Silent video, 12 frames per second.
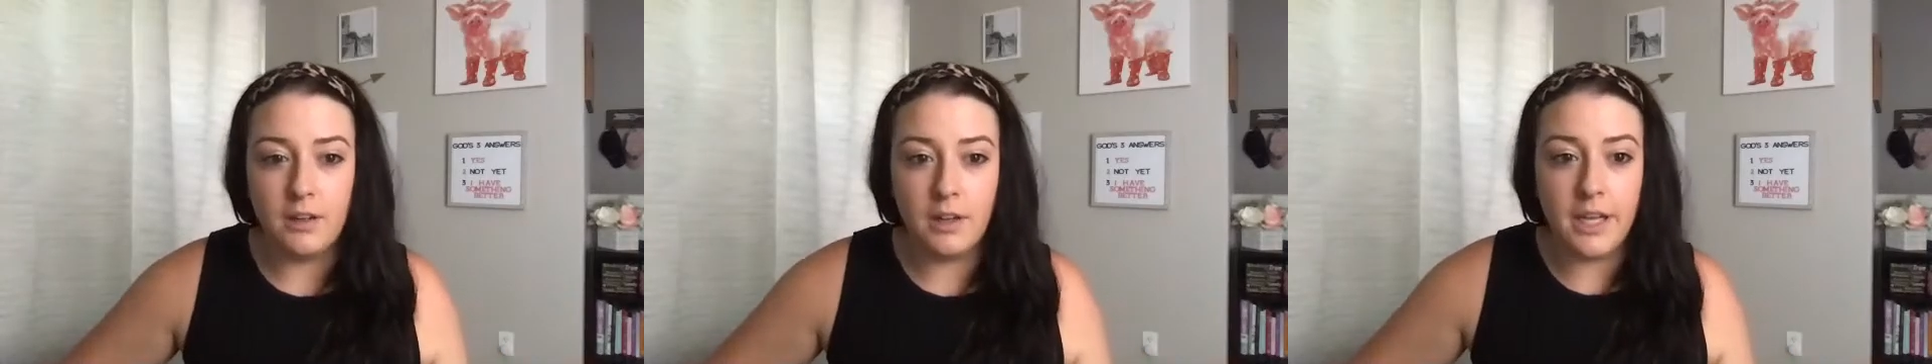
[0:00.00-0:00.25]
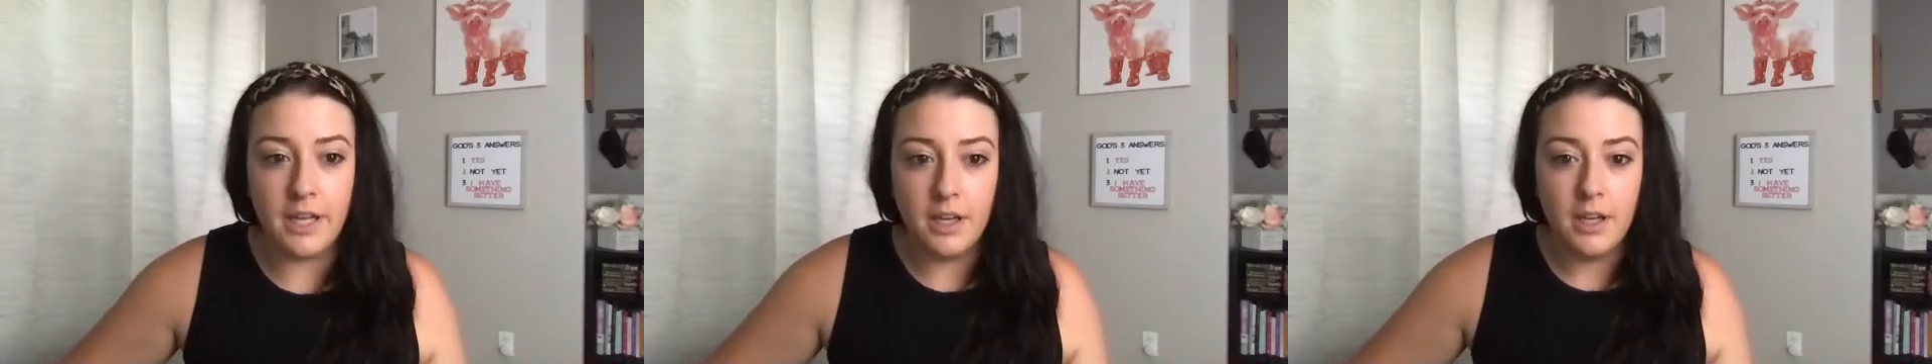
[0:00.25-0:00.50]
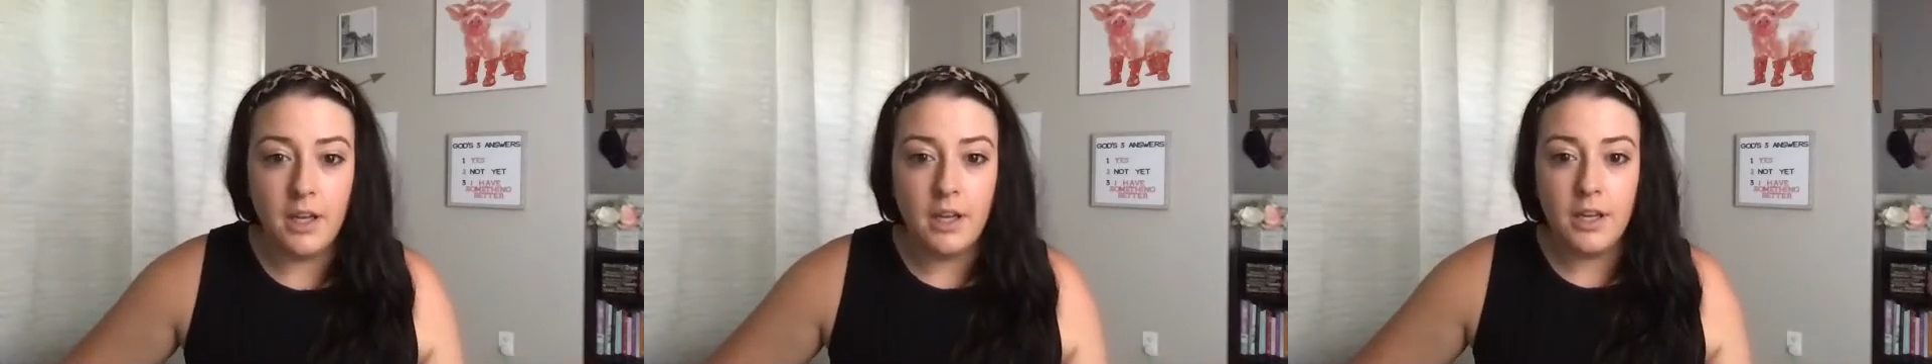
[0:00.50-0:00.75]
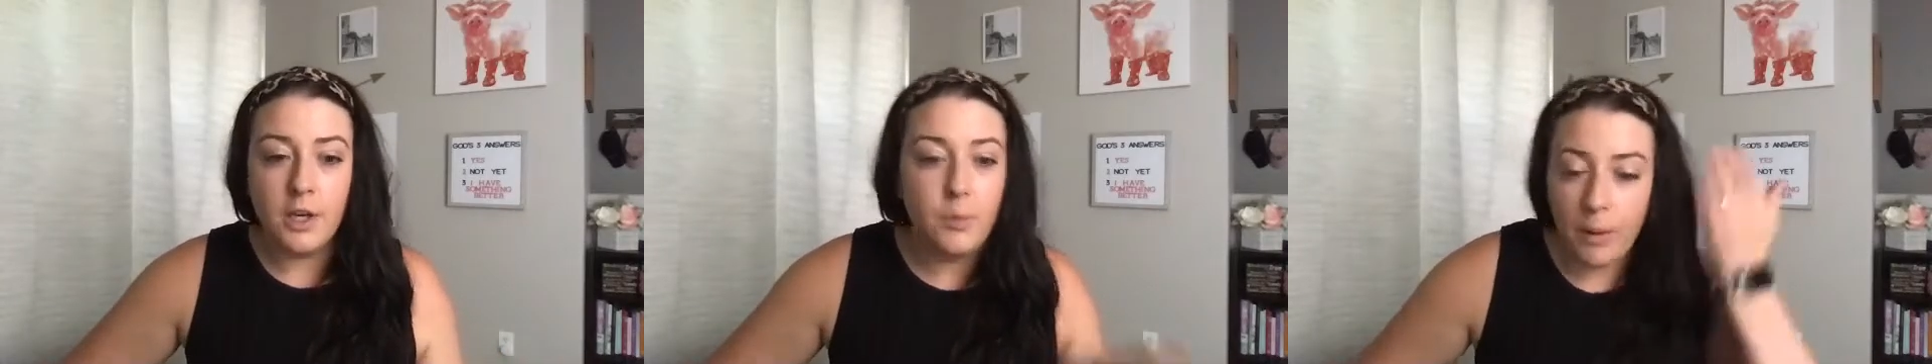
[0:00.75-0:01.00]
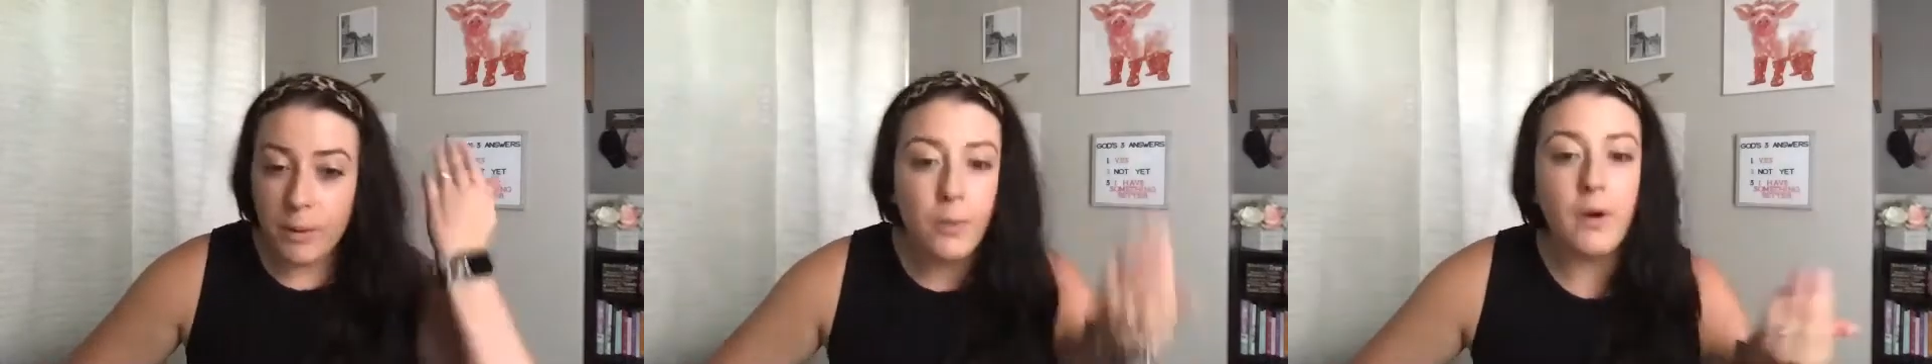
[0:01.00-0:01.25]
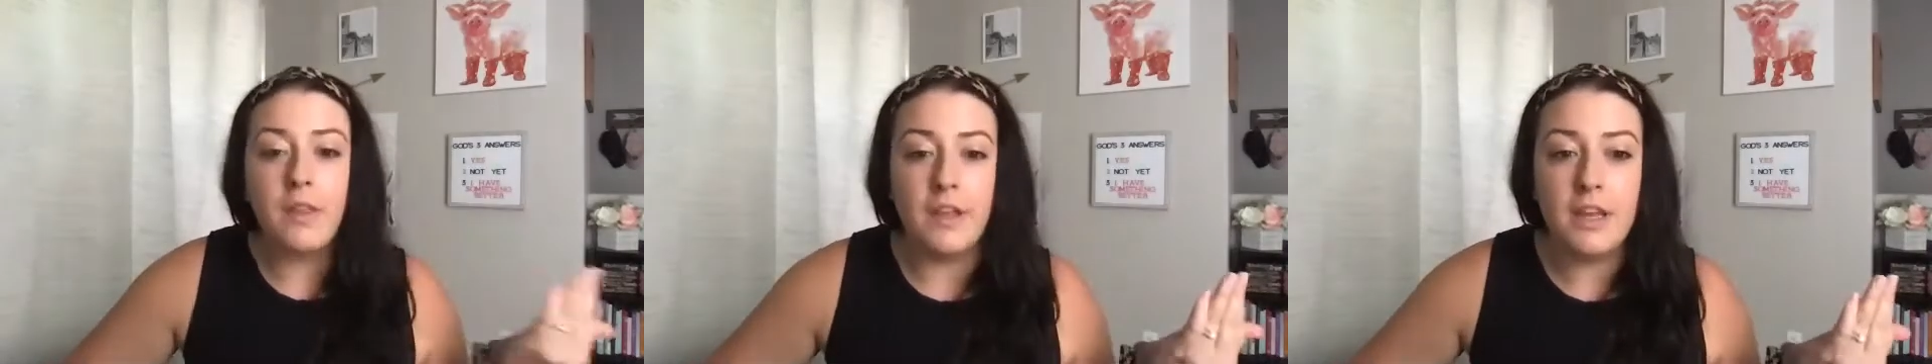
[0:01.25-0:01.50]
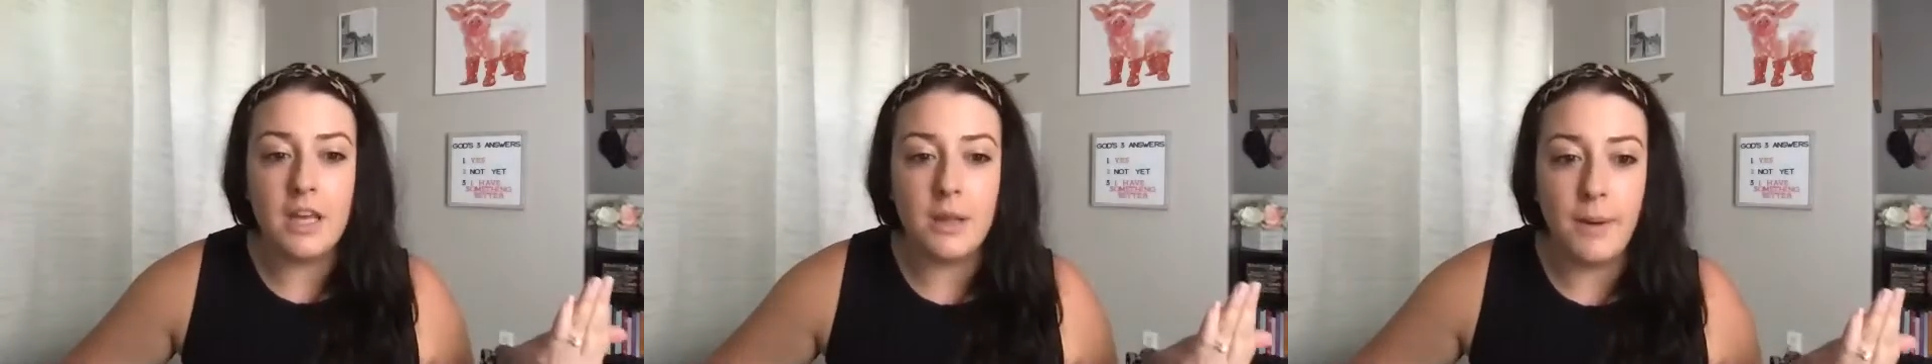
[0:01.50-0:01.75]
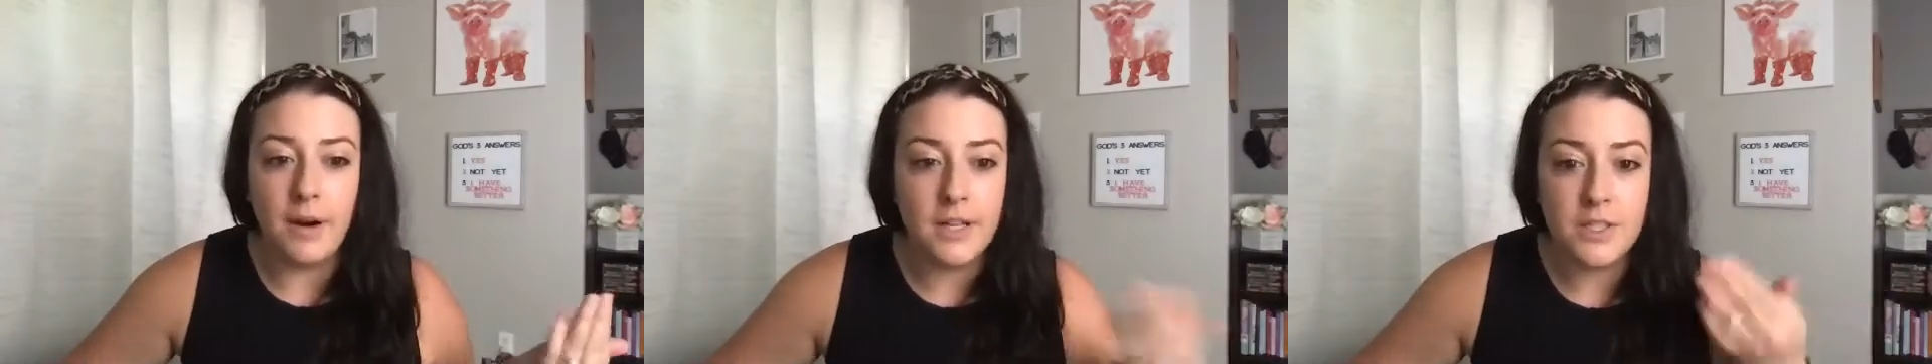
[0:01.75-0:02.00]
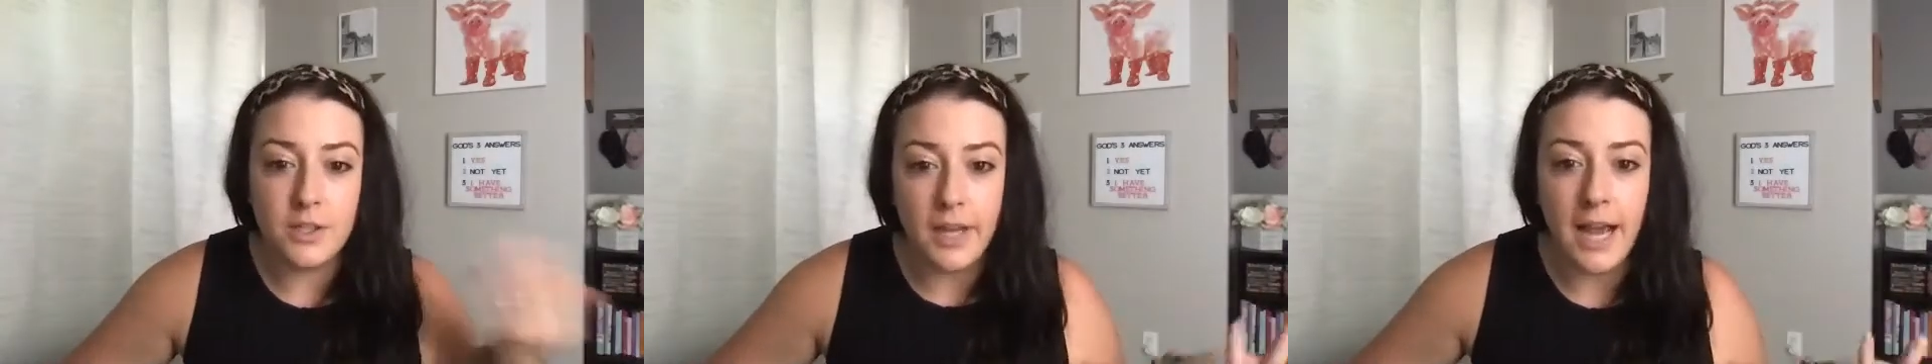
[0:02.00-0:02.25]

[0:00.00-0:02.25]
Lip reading: Like you probably weren't thinking about it till they asked.